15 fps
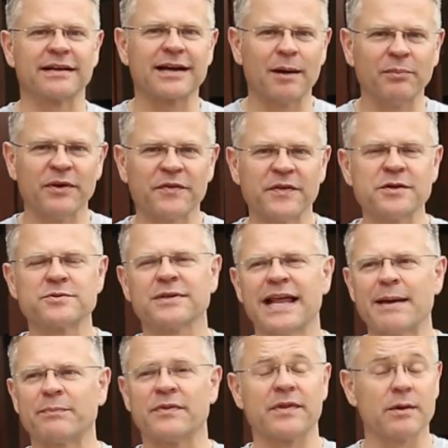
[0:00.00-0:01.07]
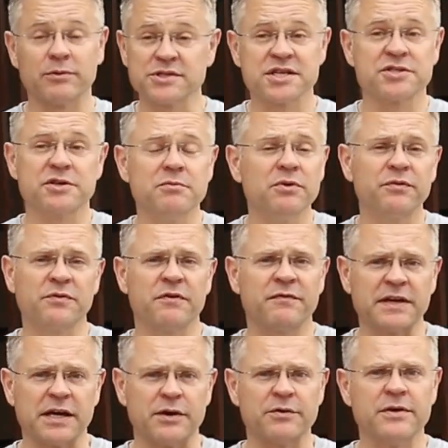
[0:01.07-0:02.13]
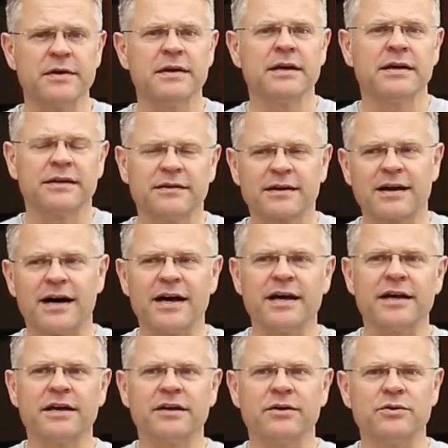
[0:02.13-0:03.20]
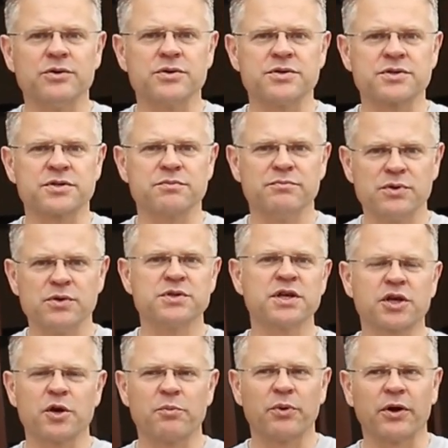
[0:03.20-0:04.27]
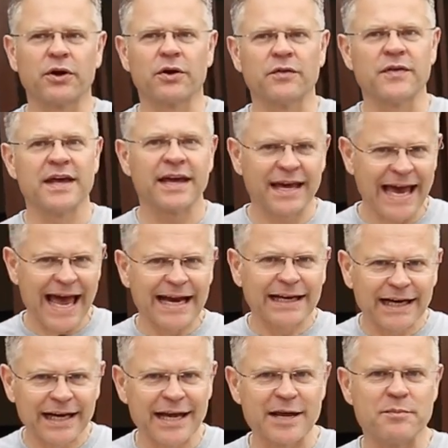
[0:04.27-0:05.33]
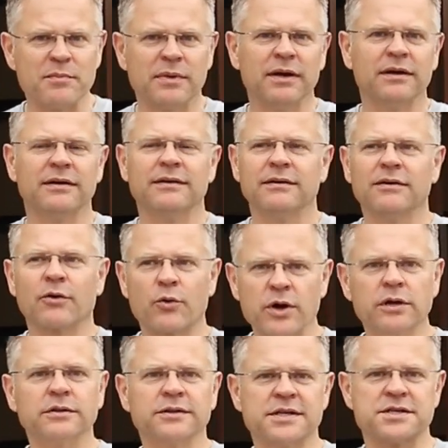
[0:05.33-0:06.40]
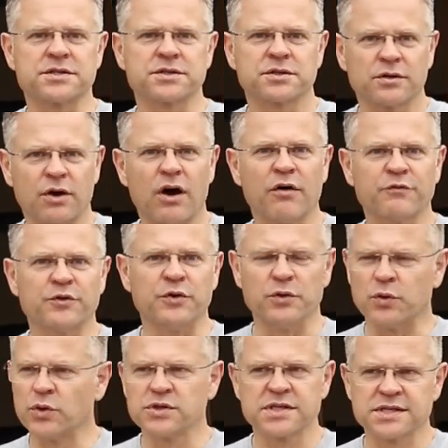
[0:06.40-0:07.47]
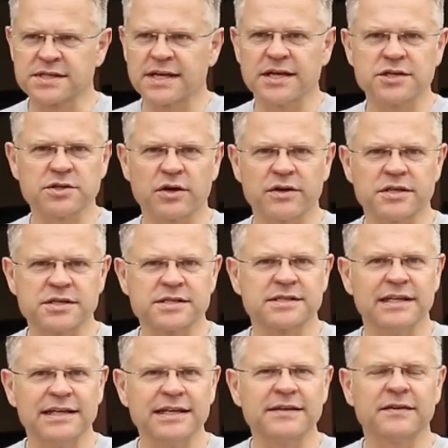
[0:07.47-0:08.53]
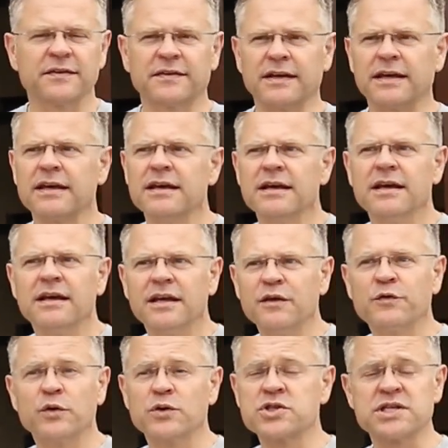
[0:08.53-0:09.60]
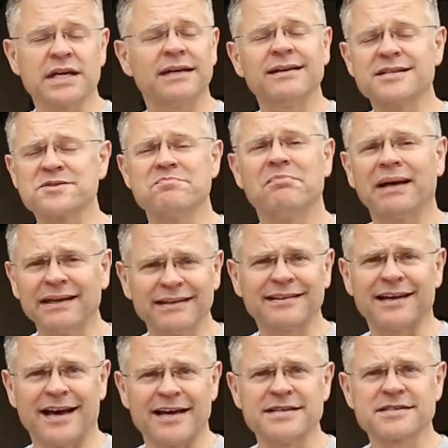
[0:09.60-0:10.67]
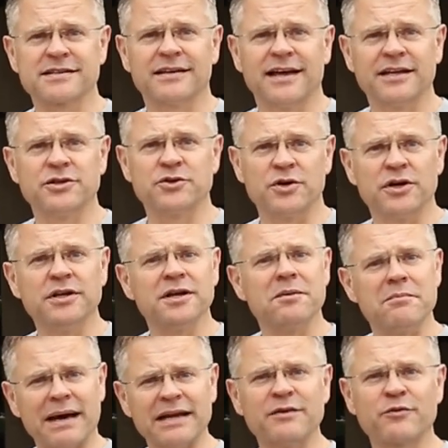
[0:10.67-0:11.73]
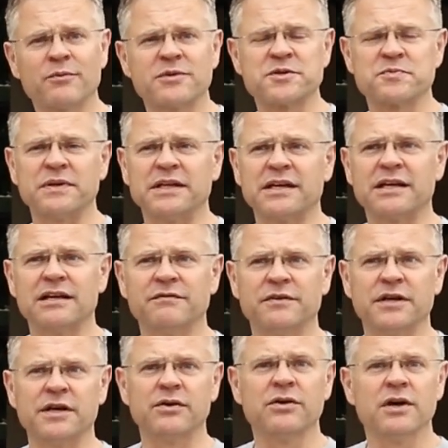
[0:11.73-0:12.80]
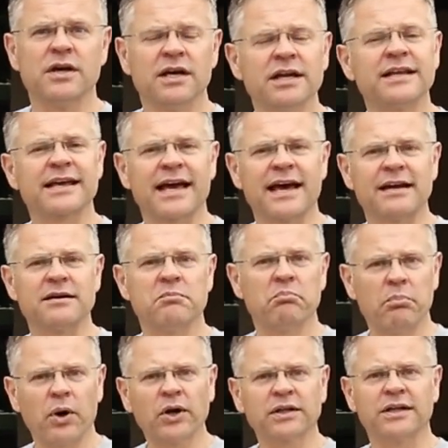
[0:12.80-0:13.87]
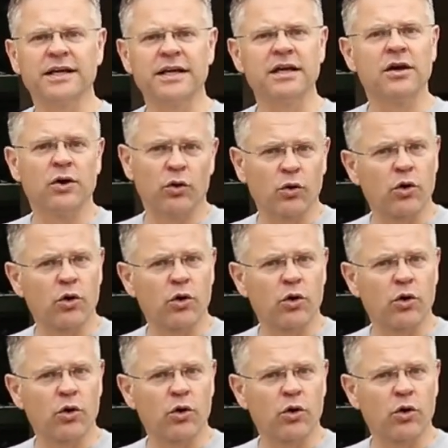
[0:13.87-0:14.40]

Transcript: A couple of things will happen. They will just remove the video. The guy whose music you're putting on there can claim royalties of you, or just say, sorry, just delete the thing. If your channel is monetized and you're earning money from this particular video, it can partly or